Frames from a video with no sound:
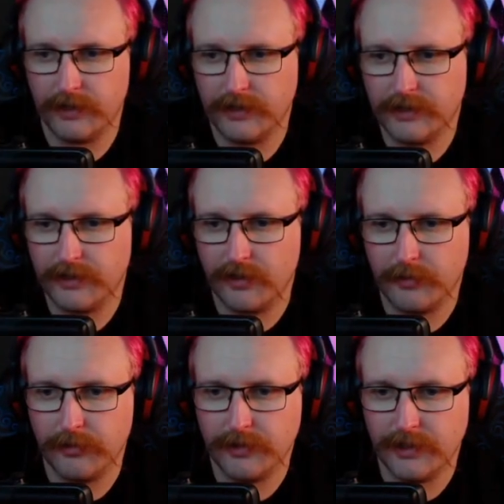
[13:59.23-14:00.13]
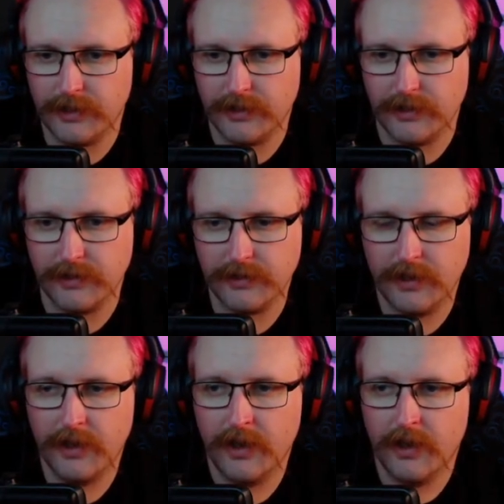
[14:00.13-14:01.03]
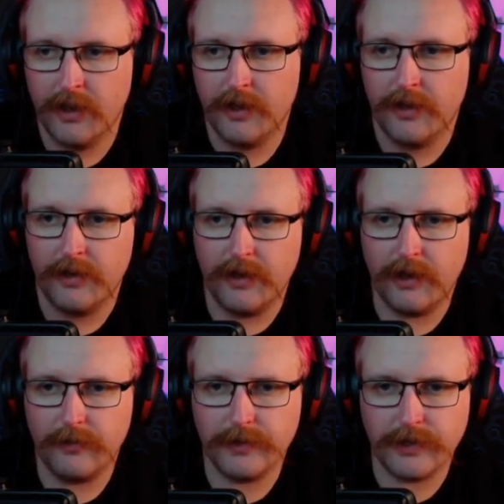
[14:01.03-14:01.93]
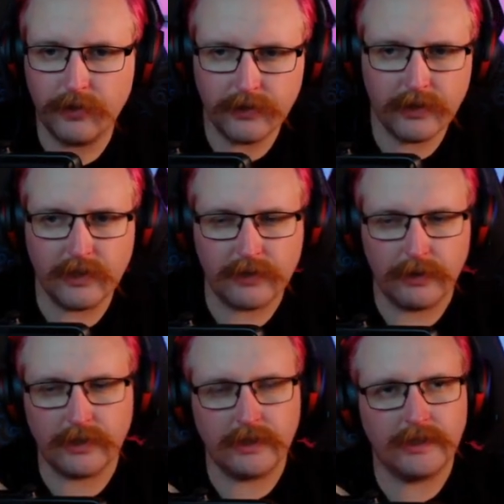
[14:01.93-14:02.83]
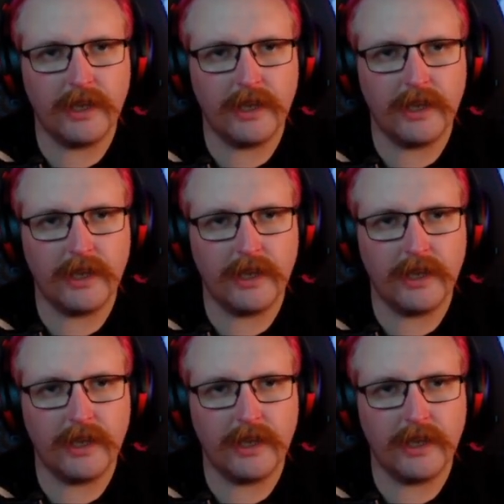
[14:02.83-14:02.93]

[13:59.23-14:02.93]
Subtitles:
This is going to be ridiculous. Now, so those are the switches.